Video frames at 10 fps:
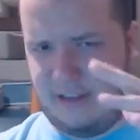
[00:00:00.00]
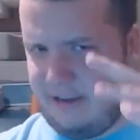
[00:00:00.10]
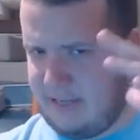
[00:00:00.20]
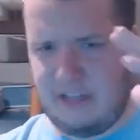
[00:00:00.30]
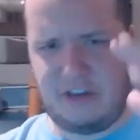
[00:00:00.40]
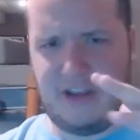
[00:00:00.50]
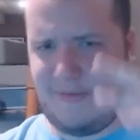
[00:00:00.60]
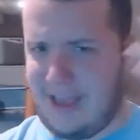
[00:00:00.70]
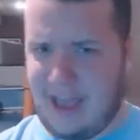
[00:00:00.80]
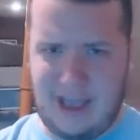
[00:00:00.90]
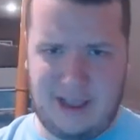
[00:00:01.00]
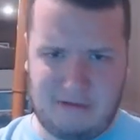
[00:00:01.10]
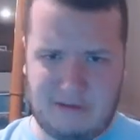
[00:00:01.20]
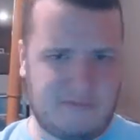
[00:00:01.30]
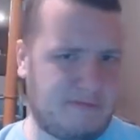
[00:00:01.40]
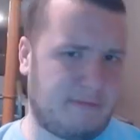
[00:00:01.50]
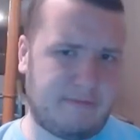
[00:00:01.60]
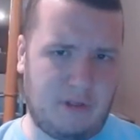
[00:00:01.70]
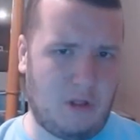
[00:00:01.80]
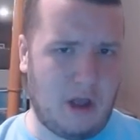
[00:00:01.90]
it's on the GBA, it's
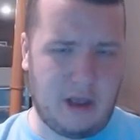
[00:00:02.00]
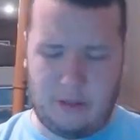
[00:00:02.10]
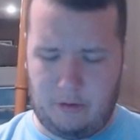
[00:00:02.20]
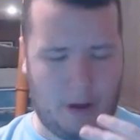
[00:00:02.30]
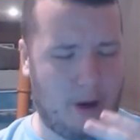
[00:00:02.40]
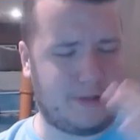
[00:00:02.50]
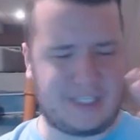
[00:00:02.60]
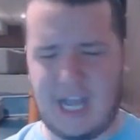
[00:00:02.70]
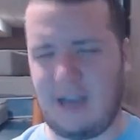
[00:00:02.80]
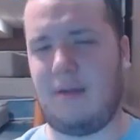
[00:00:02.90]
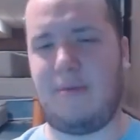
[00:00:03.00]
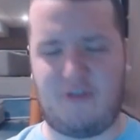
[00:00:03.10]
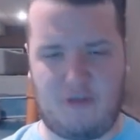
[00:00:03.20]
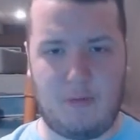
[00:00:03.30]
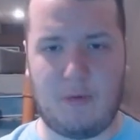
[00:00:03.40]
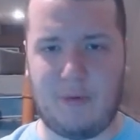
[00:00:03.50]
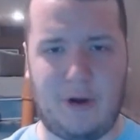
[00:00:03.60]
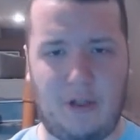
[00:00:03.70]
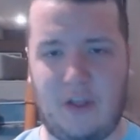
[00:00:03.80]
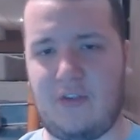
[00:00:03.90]
from a while ago, it's not going to be super
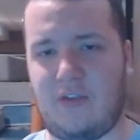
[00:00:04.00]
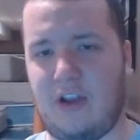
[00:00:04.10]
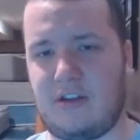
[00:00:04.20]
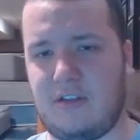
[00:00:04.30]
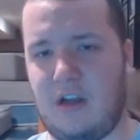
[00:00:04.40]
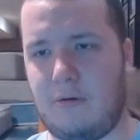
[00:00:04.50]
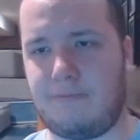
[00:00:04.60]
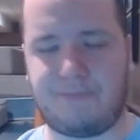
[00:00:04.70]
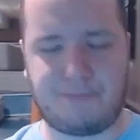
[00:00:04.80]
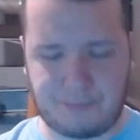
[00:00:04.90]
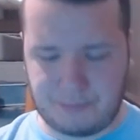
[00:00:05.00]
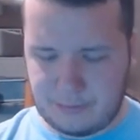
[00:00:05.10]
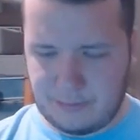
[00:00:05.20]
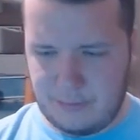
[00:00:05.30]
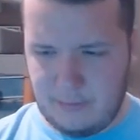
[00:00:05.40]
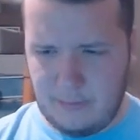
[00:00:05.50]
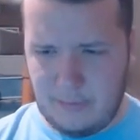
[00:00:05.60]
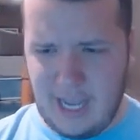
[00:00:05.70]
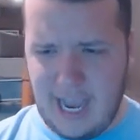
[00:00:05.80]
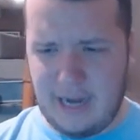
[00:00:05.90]
realistic,
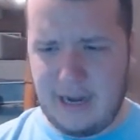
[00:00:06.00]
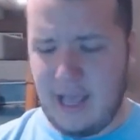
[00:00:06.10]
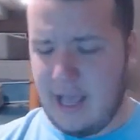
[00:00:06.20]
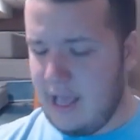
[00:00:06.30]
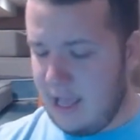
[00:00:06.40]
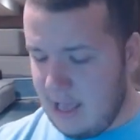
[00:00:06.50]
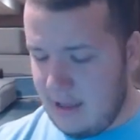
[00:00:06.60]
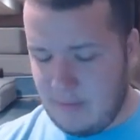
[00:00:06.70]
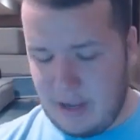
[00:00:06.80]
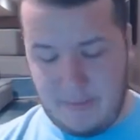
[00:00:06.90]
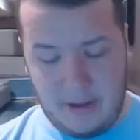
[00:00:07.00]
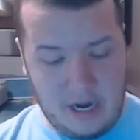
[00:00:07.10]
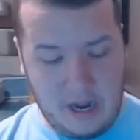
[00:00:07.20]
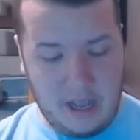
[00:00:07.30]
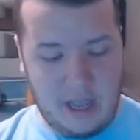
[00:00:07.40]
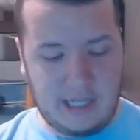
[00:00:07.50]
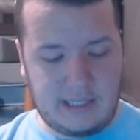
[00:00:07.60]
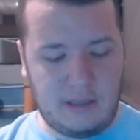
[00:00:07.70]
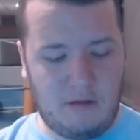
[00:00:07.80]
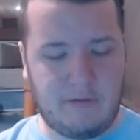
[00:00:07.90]
and in my opinion, it
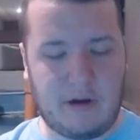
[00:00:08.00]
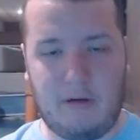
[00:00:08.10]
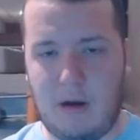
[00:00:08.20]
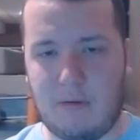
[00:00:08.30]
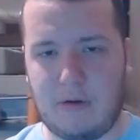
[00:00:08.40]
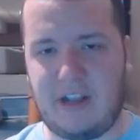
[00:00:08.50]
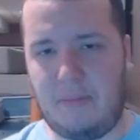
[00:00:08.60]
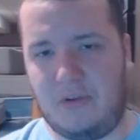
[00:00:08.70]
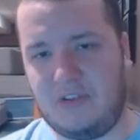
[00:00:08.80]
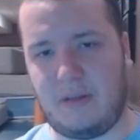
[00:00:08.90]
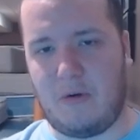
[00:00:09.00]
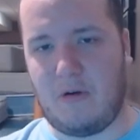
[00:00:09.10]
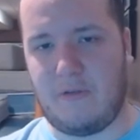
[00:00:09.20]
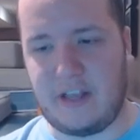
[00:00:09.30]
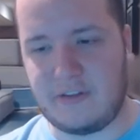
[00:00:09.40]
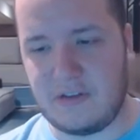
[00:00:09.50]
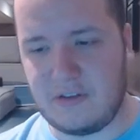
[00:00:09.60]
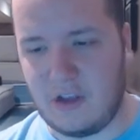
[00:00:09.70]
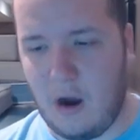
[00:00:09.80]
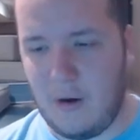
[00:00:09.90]
still very well resembles the movies,
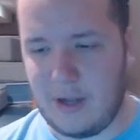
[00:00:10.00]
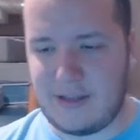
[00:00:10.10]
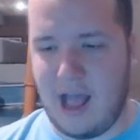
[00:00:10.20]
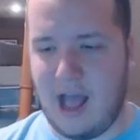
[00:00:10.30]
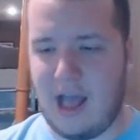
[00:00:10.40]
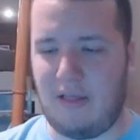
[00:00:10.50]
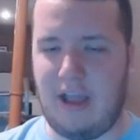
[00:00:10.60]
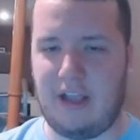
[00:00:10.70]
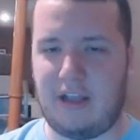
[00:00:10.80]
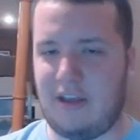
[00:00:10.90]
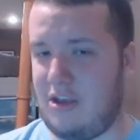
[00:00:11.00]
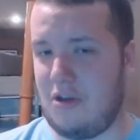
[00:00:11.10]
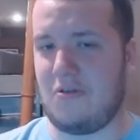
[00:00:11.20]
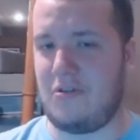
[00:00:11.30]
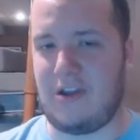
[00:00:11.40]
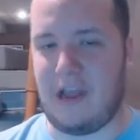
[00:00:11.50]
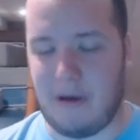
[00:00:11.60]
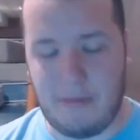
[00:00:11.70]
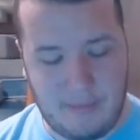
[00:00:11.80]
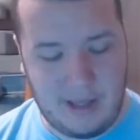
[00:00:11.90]
so it's not like a huge
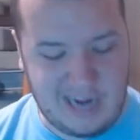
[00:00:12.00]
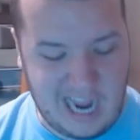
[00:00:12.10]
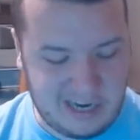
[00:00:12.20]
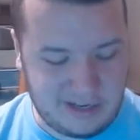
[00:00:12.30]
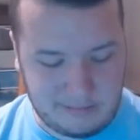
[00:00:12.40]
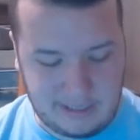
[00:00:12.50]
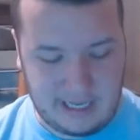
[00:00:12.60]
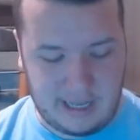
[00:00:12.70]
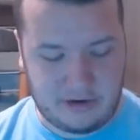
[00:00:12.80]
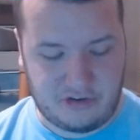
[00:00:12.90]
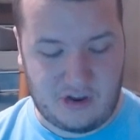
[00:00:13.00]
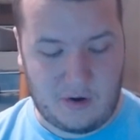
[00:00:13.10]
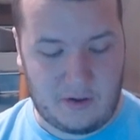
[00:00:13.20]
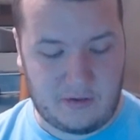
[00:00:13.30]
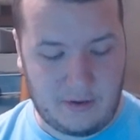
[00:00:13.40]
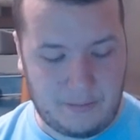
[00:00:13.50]
deal, but it's something that I just noticed.